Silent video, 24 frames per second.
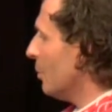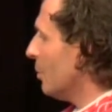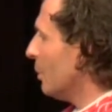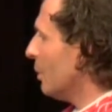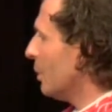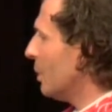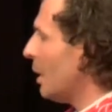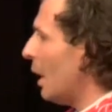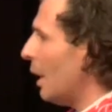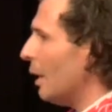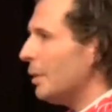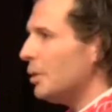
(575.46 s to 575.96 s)

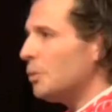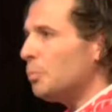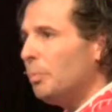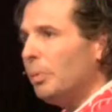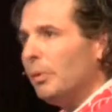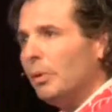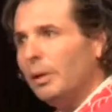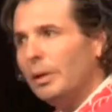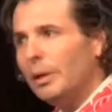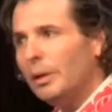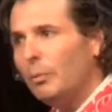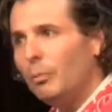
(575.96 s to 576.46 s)
God is
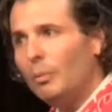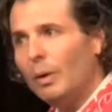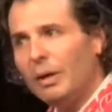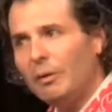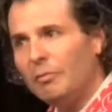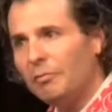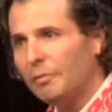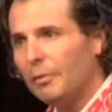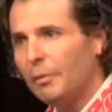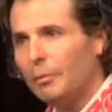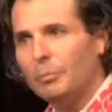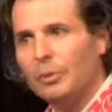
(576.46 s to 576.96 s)
pulling away
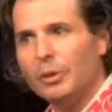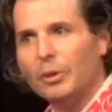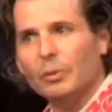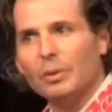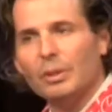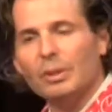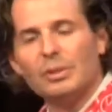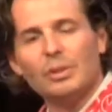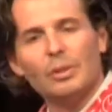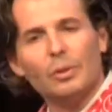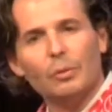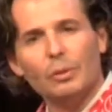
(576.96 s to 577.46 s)
from you,
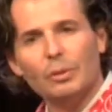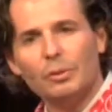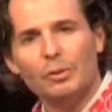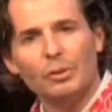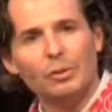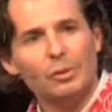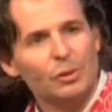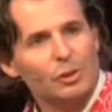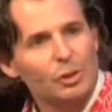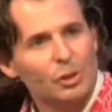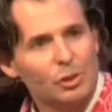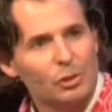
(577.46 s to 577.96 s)
he's going to
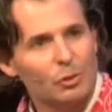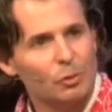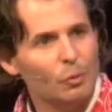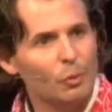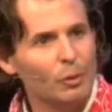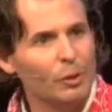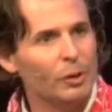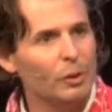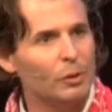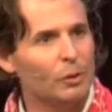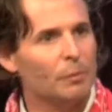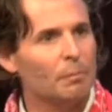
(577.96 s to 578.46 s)
destroy
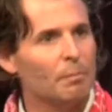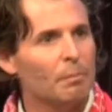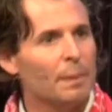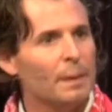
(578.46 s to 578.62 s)
you,